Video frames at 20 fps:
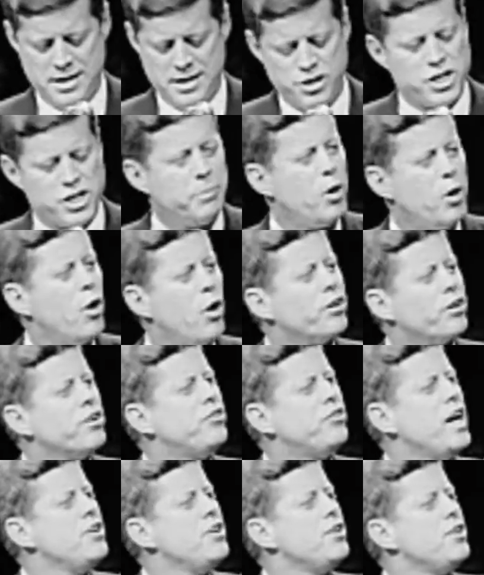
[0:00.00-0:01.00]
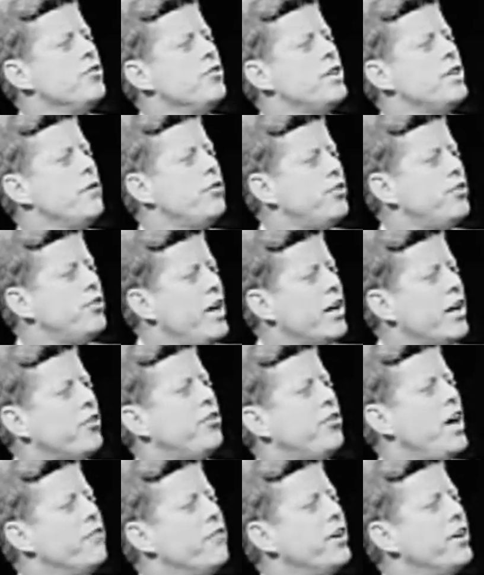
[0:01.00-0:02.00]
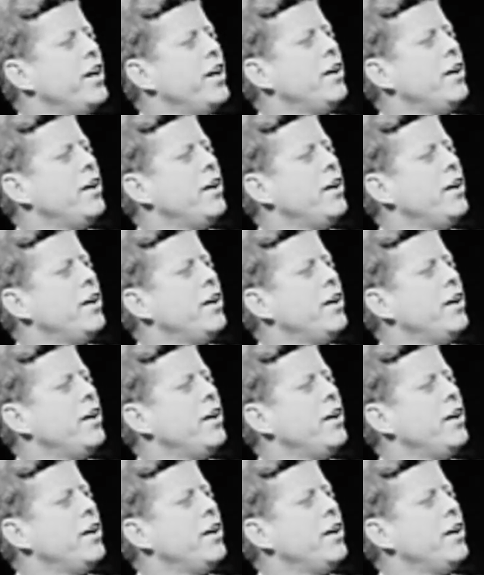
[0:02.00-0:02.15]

Some organizations have six, seven,